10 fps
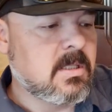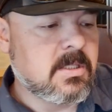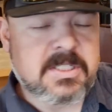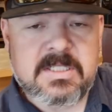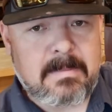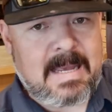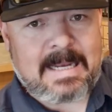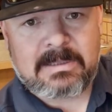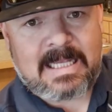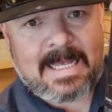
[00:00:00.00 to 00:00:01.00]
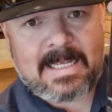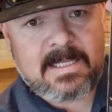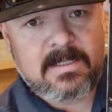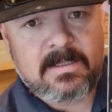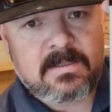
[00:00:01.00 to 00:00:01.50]
Just a matte black,
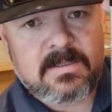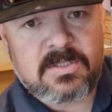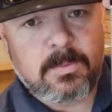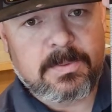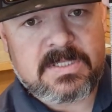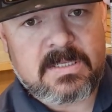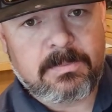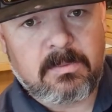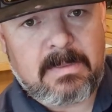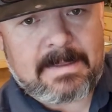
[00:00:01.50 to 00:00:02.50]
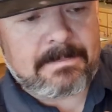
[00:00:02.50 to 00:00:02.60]
super simple matte